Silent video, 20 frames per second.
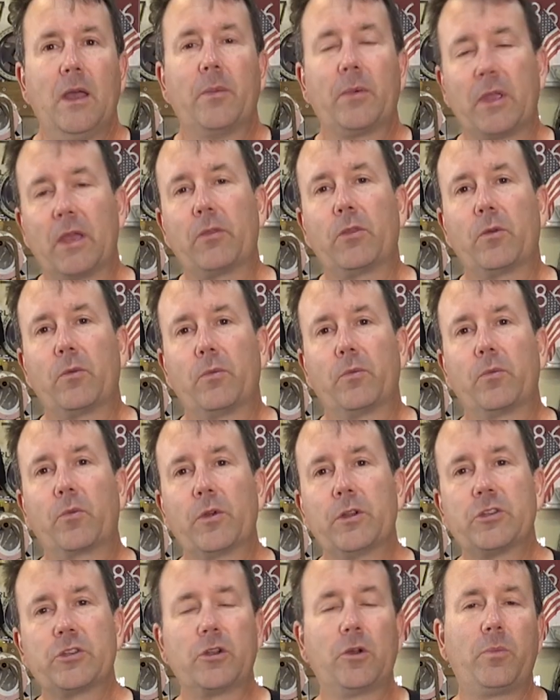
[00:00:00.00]
But yeah, the
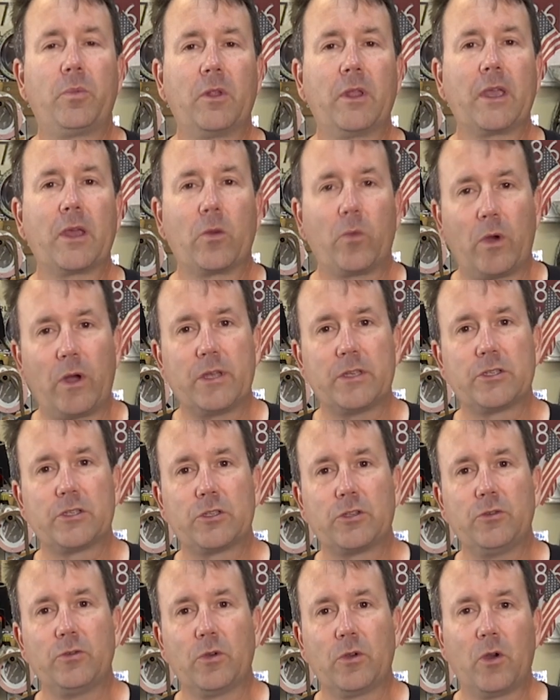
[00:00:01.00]
original plan was
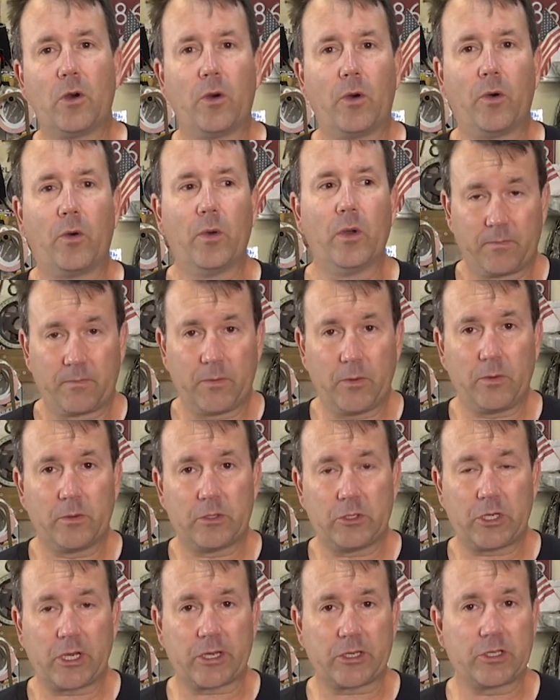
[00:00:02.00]
to go fuel
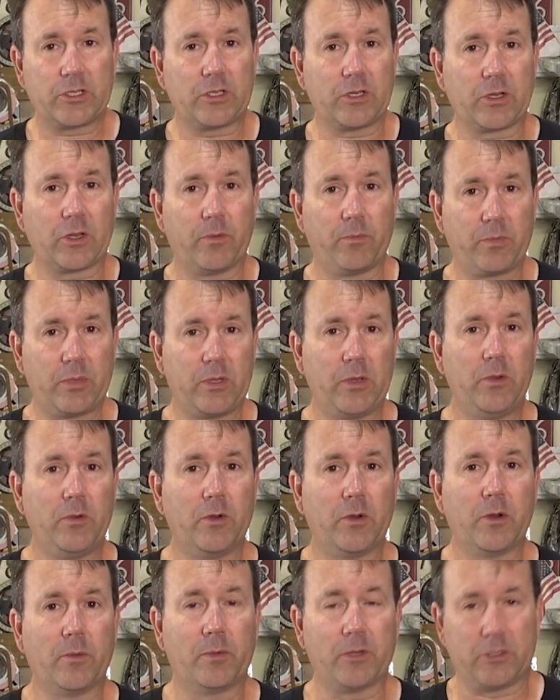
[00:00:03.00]
injection
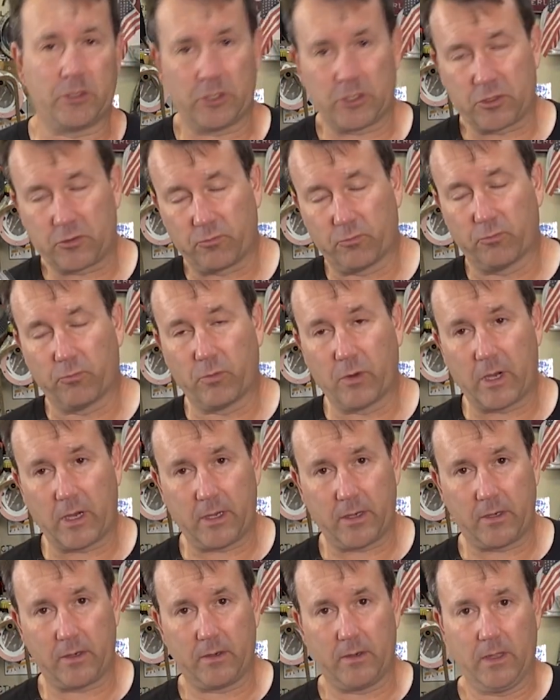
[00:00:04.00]
computer, but just
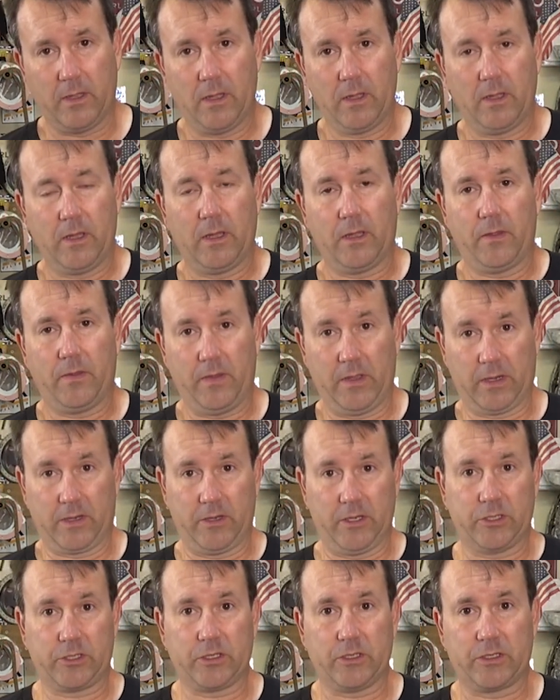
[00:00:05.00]
run the
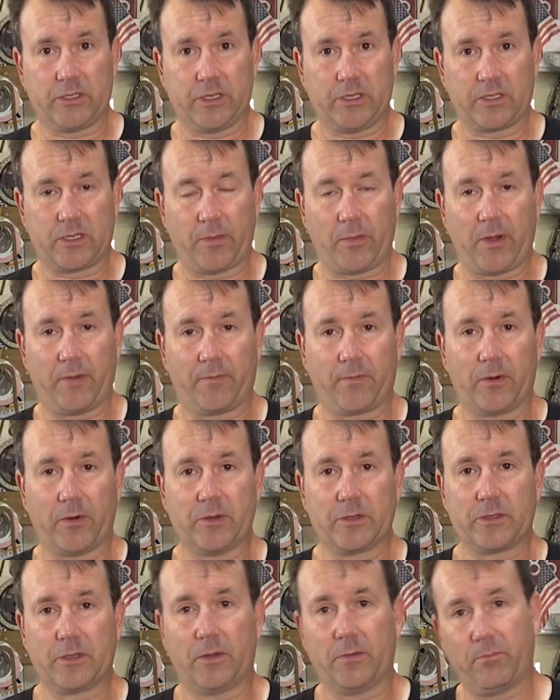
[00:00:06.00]
ignition system at
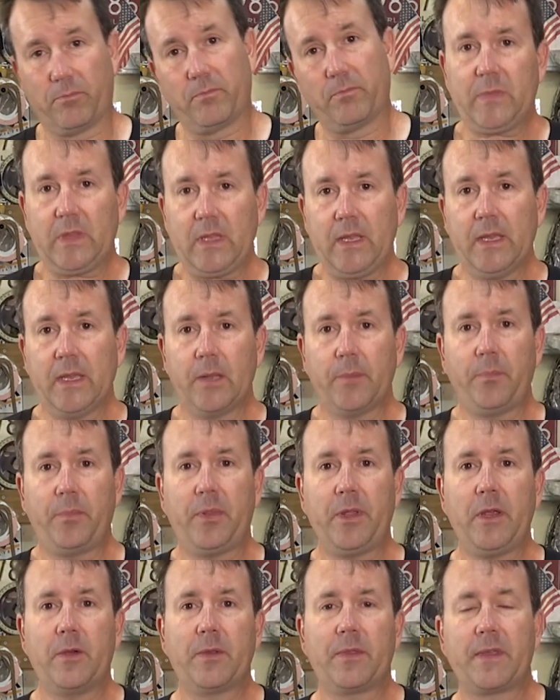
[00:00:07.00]
first and
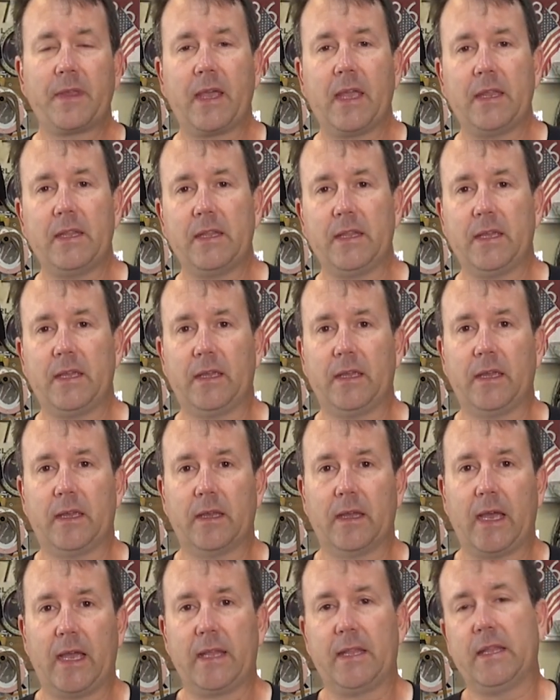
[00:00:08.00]
play with the
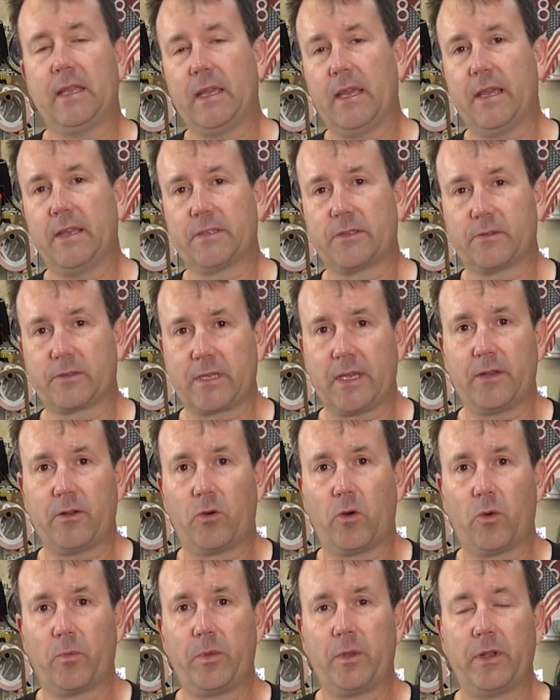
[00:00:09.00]
IDAs. I was kind of
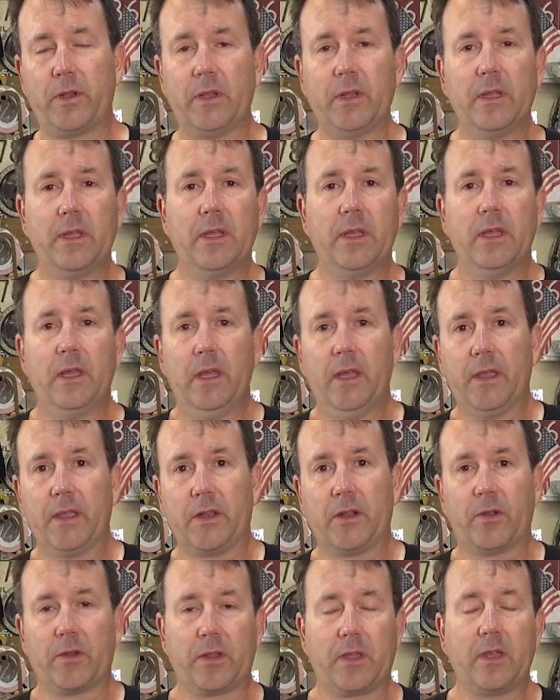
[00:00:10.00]
hoping,
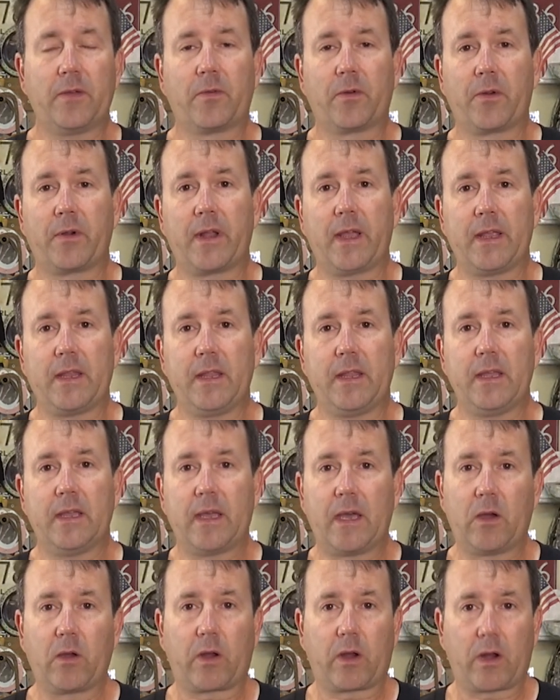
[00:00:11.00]
to give her an idea how